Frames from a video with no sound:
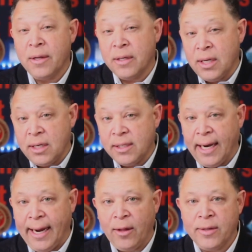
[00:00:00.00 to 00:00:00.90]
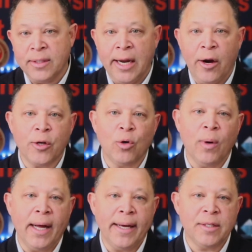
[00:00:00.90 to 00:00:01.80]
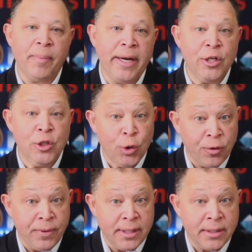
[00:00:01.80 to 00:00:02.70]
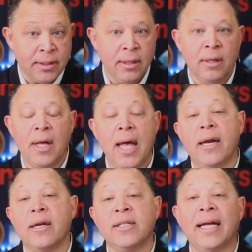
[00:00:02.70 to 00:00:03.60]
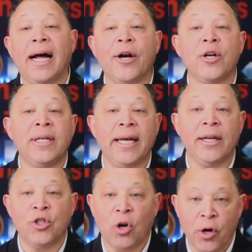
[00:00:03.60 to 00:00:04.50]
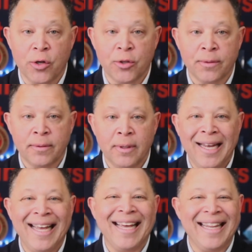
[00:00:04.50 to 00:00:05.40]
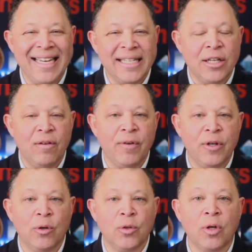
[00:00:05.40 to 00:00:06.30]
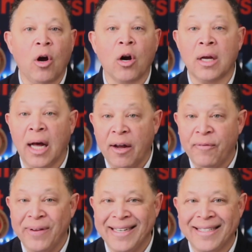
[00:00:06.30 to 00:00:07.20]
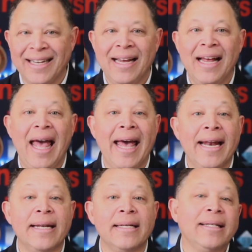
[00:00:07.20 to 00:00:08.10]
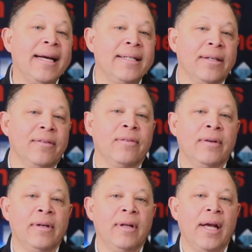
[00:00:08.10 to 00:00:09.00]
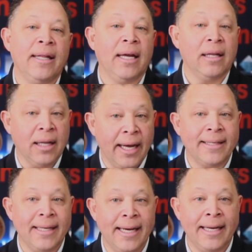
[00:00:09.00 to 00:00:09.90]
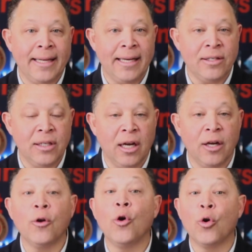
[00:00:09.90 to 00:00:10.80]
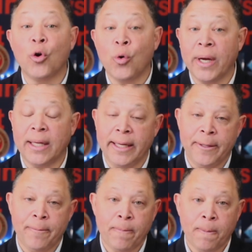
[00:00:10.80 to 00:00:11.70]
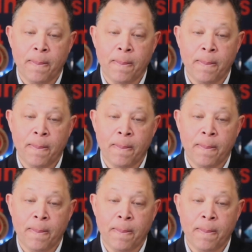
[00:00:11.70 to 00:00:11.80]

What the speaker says: The D style is characterized by assertiveness and a desire to take charge. These individuals are confident and decisive, and they like to get things done quickly.